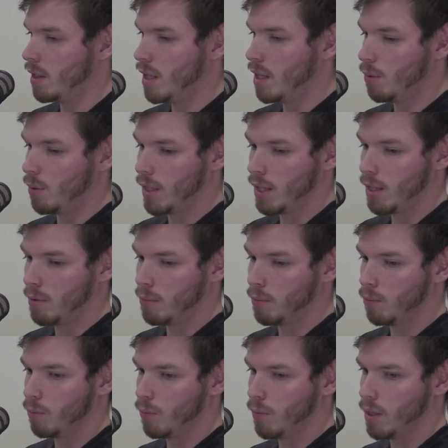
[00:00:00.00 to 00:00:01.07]
Yeah,
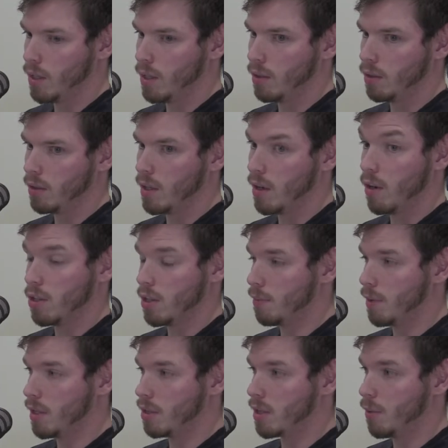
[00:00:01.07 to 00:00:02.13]
we there are some
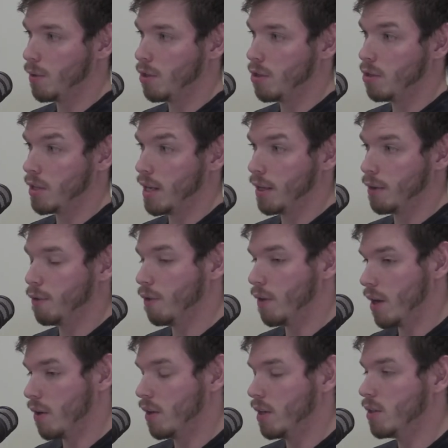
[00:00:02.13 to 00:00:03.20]
things that we do take
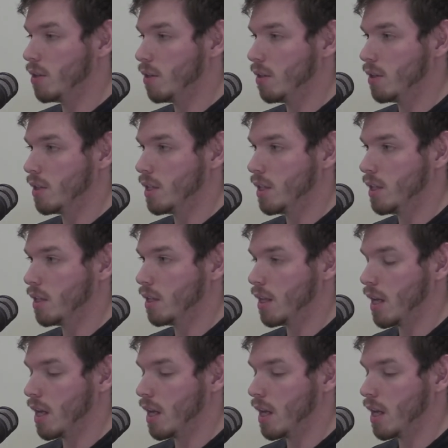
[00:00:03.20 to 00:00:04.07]
very seriously.